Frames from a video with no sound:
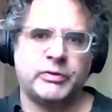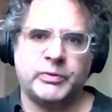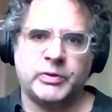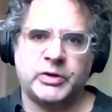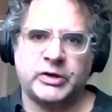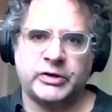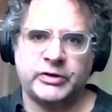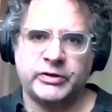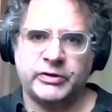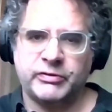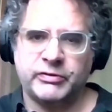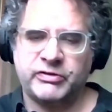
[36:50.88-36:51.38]

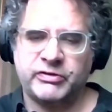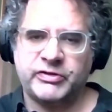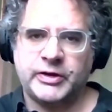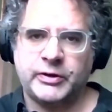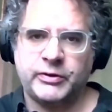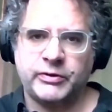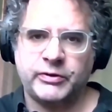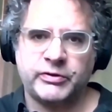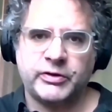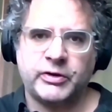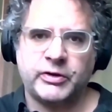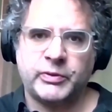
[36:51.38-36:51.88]
everyone and
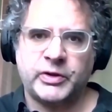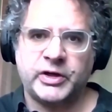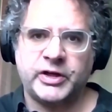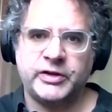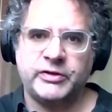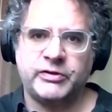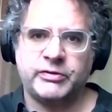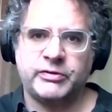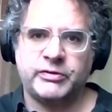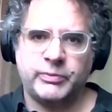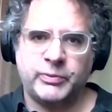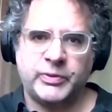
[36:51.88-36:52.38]
sells our
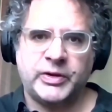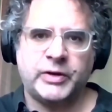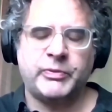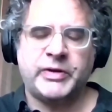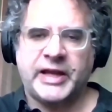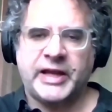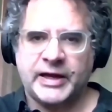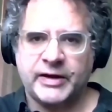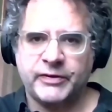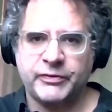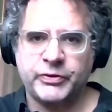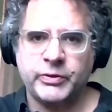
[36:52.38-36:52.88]
rights where
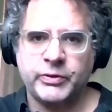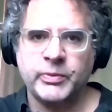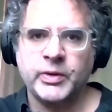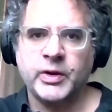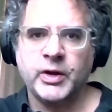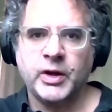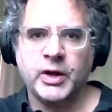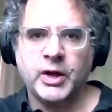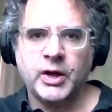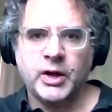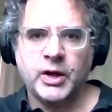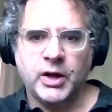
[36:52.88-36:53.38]
we have
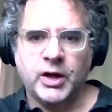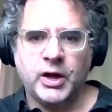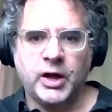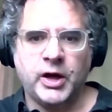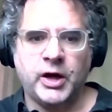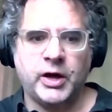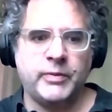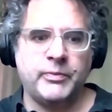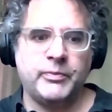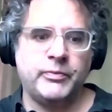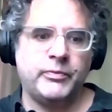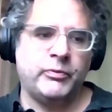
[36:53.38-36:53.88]
them
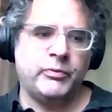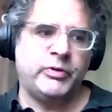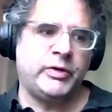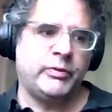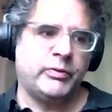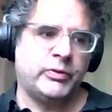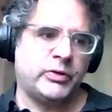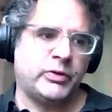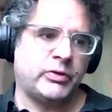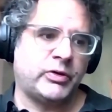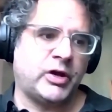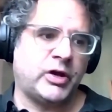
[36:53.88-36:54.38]
um,
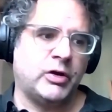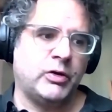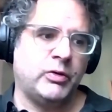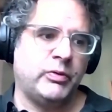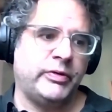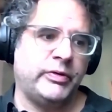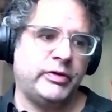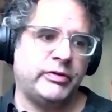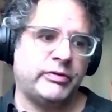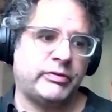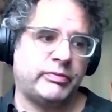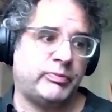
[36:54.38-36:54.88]
we will go
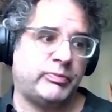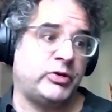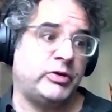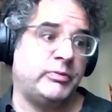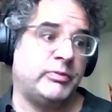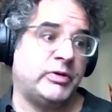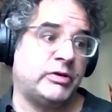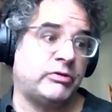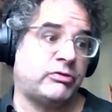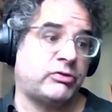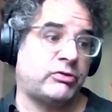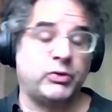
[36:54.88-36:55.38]
with
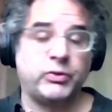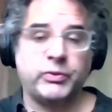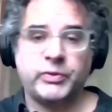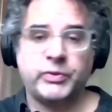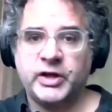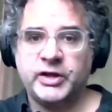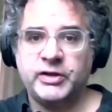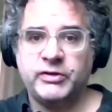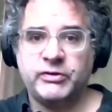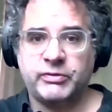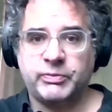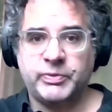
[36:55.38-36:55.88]
pretty much all
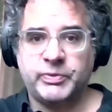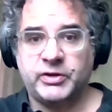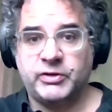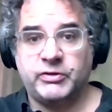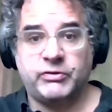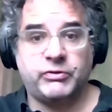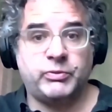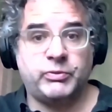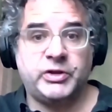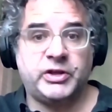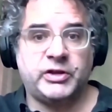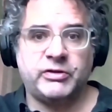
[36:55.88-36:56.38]
rights
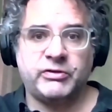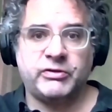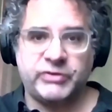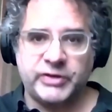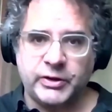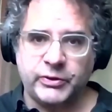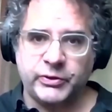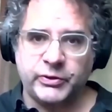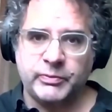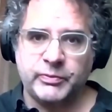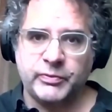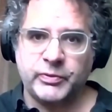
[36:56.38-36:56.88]
because we can
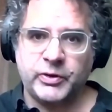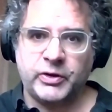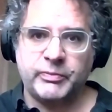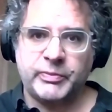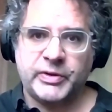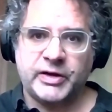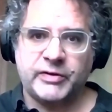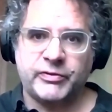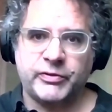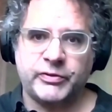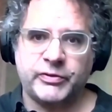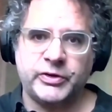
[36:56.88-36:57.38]
sell them on
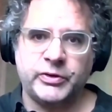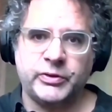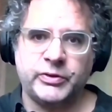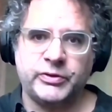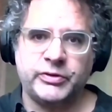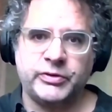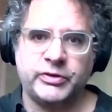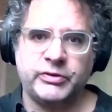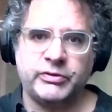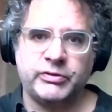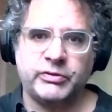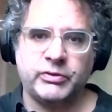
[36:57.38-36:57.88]
behalf of the
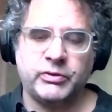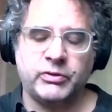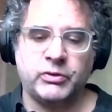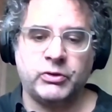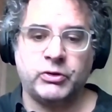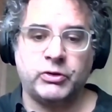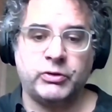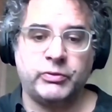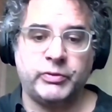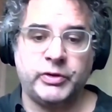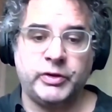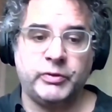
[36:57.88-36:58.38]
authors,
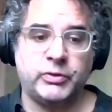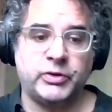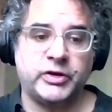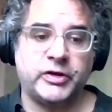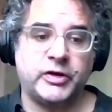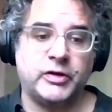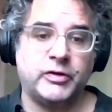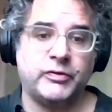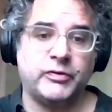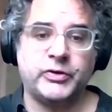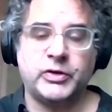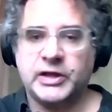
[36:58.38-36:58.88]
or we will
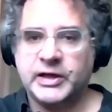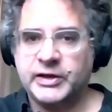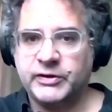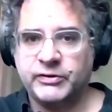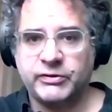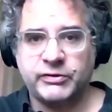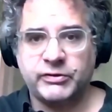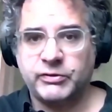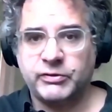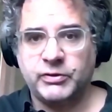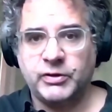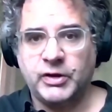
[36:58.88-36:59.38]
go for
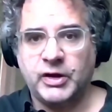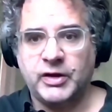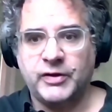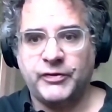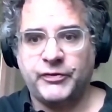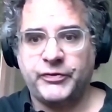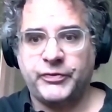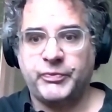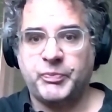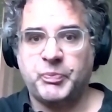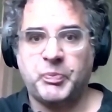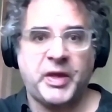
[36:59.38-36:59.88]
less
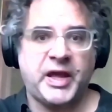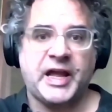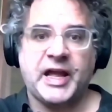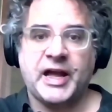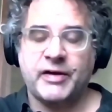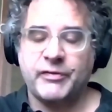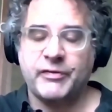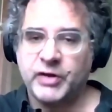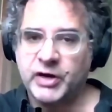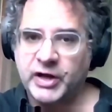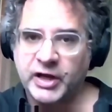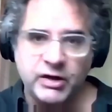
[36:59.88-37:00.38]
if they
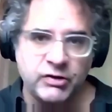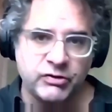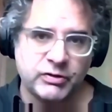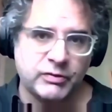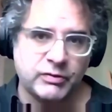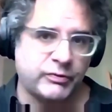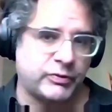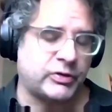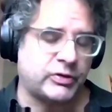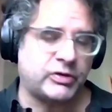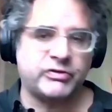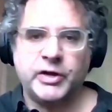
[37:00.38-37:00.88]
have an
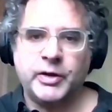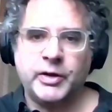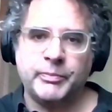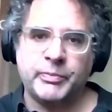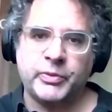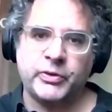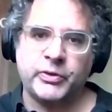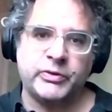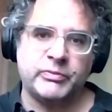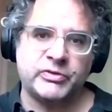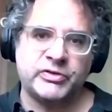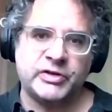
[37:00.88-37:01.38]
agent, for
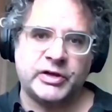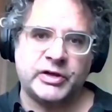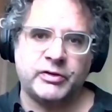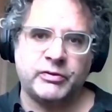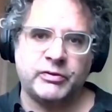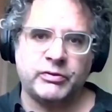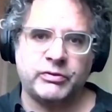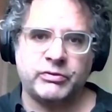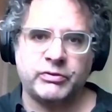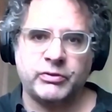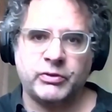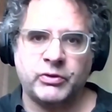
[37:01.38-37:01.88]
example,
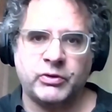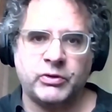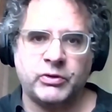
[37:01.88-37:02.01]
themselves,